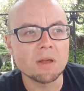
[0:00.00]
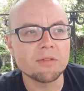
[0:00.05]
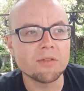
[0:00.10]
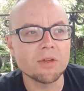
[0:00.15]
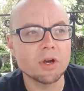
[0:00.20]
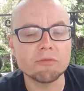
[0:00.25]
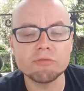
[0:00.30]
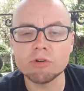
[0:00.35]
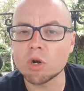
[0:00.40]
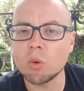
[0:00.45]

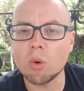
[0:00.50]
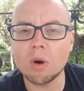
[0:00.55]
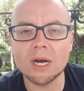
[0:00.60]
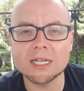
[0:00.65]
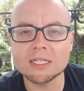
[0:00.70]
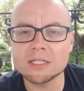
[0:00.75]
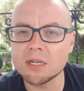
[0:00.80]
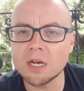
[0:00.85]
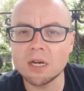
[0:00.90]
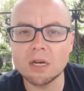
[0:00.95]
that
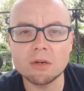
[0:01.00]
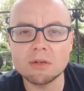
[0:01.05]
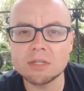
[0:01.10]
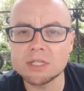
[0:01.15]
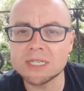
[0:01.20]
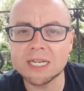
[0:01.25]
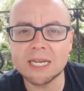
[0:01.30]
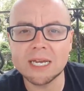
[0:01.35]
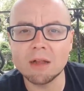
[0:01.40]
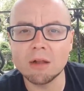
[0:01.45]
requires no
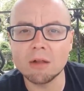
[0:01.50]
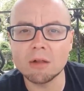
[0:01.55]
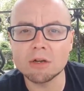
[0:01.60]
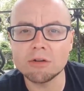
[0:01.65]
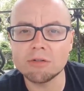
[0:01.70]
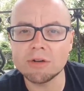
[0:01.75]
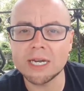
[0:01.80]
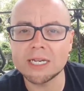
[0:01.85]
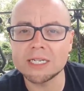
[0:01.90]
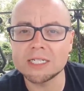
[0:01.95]
skill,
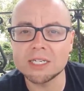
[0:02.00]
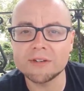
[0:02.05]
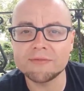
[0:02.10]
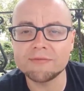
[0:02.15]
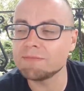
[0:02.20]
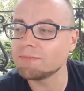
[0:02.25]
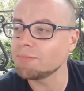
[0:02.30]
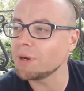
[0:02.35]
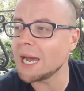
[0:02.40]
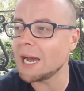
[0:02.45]
creative
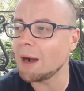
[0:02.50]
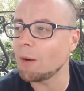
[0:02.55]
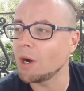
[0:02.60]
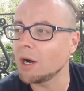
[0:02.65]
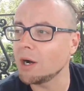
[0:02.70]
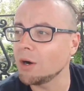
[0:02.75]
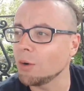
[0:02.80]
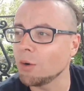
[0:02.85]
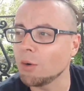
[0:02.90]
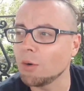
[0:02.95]

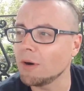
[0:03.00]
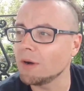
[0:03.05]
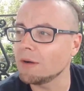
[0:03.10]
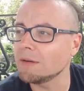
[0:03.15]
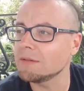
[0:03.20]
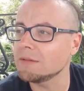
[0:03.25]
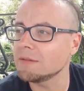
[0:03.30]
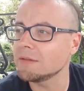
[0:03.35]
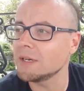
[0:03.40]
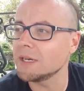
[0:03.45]
power or
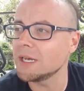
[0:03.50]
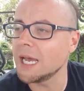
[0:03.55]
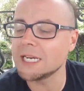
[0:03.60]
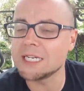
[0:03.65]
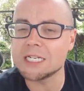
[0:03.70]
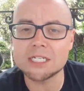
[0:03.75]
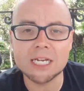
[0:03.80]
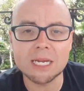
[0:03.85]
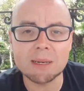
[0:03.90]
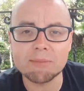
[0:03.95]

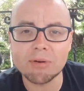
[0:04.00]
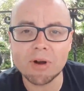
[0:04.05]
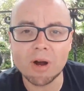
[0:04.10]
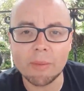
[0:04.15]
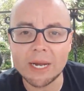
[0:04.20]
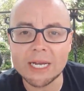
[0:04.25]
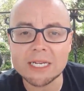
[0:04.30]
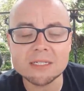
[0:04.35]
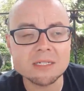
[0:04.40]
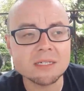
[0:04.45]
editing
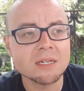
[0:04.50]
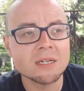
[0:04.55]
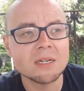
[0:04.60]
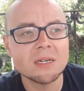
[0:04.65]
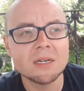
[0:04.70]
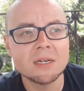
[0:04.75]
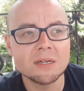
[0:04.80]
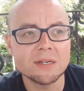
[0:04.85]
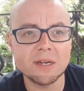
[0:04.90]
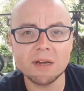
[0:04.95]
prowess.
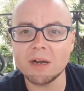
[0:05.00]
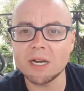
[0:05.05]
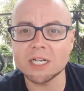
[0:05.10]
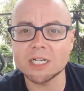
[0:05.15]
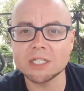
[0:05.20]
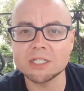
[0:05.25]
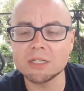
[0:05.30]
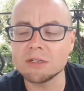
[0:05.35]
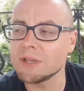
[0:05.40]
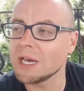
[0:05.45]
Yeah, I
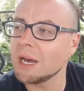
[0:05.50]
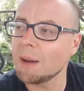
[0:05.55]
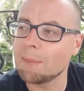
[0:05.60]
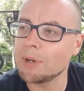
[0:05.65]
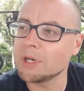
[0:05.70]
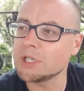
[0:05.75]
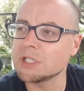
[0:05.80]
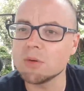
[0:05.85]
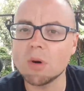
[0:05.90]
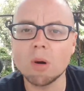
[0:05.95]
could do that,
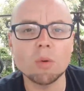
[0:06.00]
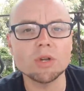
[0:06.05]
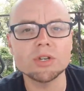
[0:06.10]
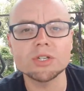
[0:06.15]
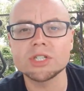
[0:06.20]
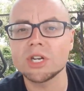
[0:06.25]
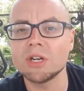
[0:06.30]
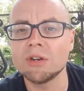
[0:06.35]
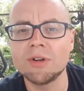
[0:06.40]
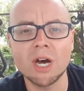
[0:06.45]
but do I want
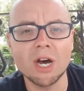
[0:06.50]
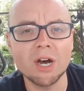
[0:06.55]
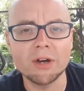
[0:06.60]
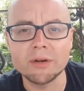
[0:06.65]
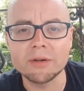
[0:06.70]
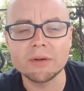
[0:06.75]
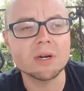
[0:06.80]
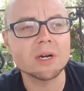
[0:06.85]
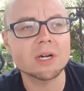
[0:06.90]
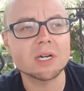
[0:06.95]
to?
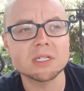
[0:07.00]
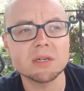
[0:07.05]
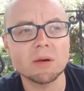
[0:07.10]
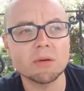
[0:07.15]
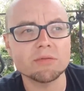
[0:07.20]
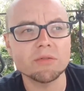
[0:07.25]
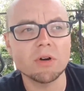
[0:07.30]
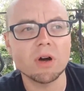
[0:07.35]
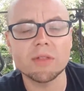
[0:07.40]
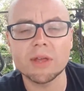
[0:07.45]
No, because I
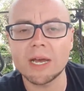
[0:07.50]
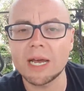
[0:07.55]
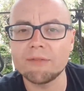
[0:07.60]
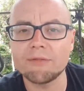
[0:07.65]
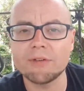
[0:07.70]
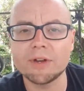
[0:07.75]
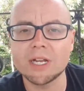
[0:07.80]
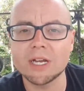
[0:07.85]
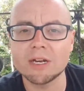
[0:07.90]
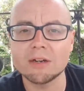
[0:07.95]
would rather have
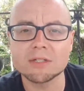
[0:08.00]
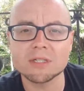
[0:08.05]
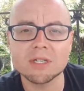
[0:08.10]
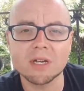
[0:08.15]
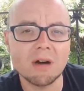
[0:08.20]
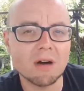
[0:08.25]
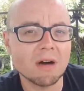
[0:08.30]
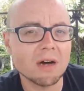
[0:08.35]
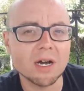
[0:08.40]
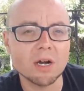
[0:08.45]
videos that
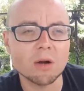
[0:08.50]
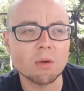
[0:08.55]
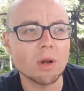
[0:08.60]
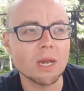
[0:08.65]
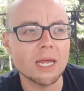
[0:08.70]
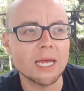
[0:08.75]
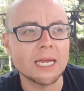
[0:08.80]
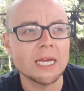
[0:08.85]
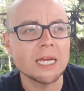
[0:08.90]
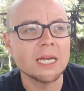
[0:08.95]
are higher
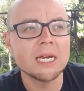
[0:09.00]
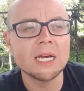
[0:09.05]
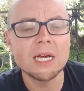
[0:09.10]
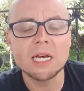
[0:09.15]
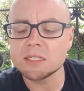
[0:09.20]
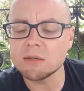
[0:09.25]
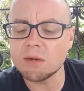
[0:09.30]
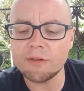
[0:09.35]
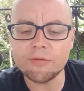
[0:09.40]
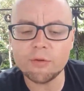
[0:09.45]
quality.
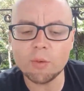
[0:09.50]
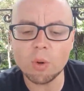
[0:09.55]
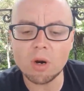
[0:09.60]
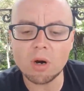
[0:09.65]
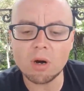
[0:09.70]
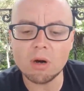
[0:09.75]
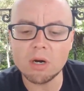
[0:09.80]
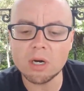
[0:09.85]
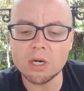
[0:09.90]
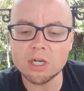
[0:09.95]
So if you
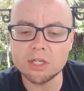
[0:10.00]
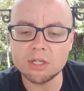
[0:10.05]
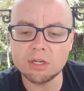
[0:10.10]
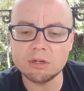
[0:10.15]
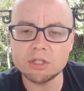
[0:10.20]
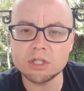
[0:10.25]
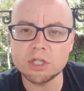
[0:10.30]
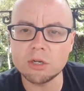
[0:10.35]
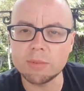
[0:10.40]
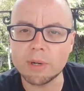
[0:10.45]
are a
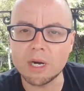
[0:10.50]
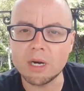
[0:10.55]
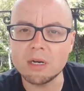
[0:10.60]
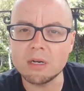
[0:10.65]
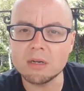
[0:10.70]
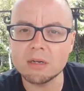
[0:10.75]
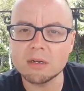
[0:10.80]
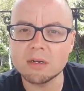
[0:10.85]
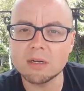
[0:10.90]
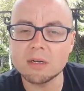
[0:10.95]
YouTuber
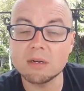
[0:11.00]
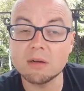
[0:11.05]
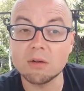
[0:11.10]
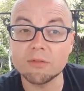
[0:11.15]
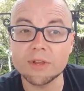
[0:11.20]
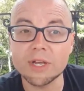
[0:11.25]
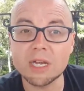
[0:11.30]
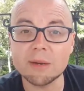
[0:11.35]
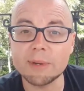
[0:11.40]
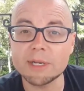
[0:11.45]
or
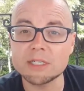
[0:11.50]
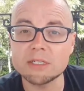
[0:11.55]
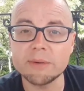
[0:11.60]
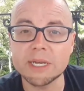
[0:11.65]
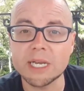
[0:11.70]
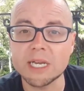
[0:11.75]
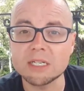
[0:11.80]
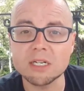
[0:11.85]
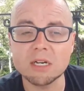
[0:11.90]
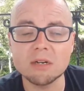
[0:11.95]
thinking about
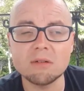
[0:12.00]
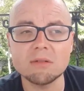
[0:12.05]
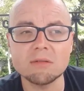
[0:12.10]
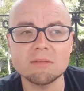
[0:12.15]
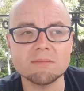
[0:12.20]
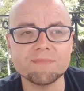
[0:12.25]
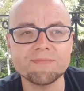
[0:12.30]
doing it, don't